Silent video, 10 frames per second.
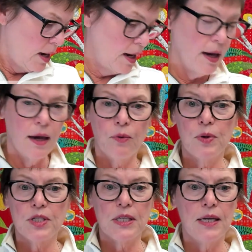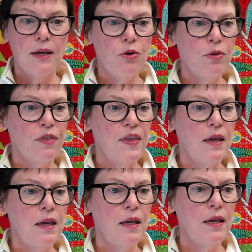Uh, what's the other
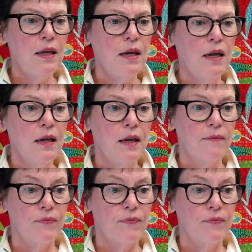thing?